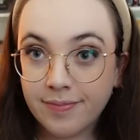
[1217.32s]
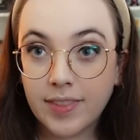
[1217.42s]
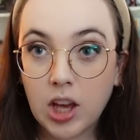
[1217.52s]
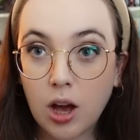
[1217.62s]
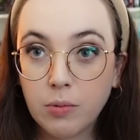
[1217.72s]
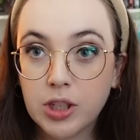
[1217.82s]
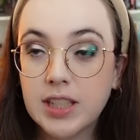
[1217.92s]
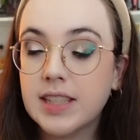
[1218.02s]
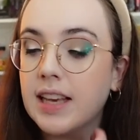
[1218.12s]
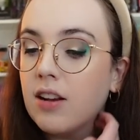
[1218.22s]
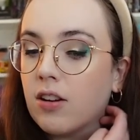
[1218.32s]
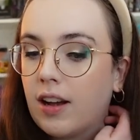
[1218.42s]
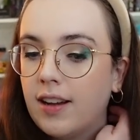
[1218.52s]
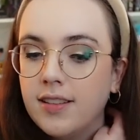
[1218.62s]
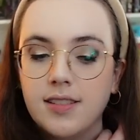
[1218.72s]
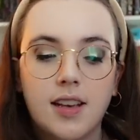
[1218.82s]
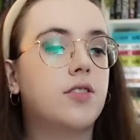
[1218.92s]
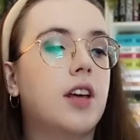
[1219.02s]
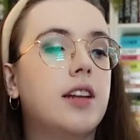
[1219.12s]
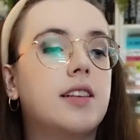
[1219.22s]
the options there, guys. So
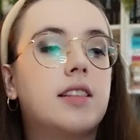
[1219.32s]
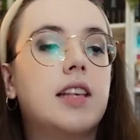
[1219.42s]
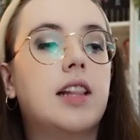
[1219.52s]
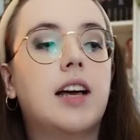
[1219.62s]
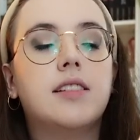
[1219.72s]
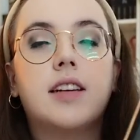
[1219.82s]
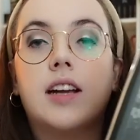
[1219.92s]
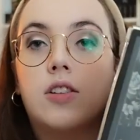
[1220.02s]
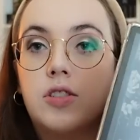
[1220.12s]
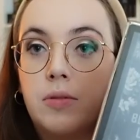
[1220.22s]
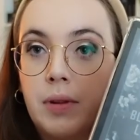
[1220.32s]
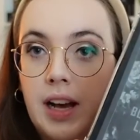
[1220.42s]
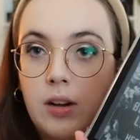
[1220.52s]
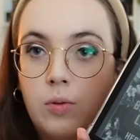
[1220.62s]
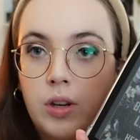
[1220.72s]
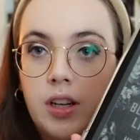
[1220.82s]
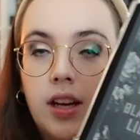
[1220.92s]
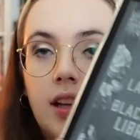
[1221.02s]
that is The Last Heir to the Blackwood